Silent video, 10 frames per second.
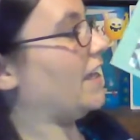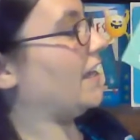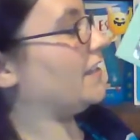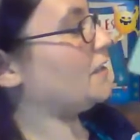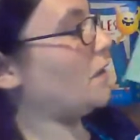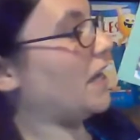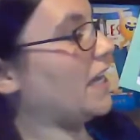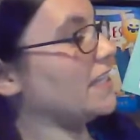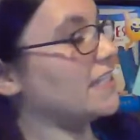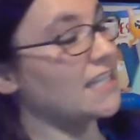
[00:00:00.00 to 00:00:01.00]
And so I
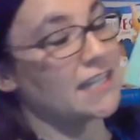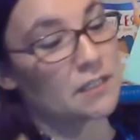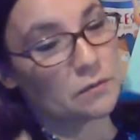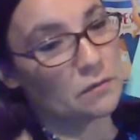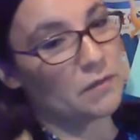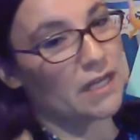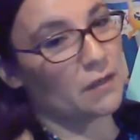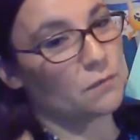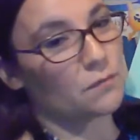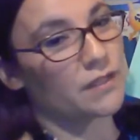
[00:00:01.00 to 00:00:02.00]
can see this one
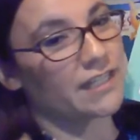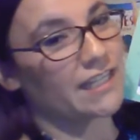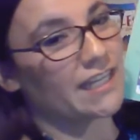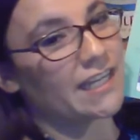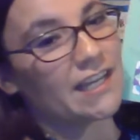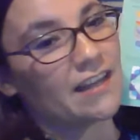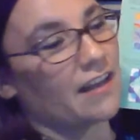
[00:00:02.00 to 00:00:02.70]
being really